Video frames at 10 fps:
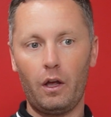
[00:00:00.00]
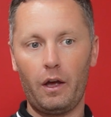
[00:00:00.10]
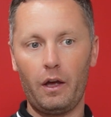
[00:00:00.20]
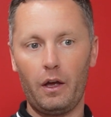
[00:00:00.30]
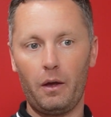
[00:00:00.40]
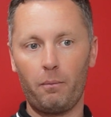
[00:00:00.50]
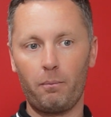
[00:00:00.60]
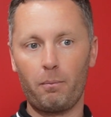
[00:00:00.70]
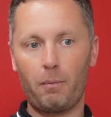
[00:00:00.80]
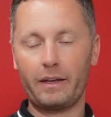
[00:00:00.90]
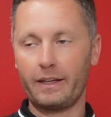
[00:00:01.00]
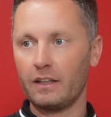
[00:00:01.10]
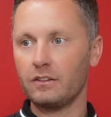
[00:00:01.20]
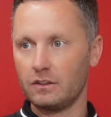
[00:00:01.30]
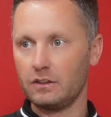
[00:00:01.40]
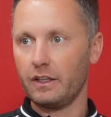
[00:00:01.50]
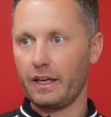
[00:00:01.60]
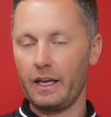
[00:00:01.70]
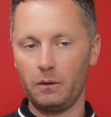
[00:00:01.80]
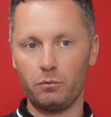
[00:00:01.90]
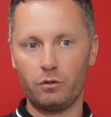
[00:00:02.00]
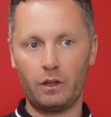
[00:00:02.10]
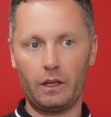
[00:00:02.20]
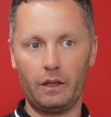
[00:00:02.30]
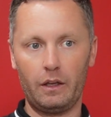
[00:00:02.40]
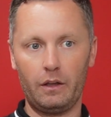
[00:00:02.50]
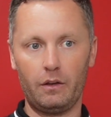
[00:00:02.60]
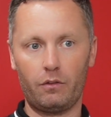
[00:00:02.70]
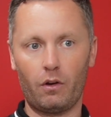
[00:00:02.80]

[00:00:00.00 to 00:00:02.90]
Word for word: um, by cancelling the games, it, it,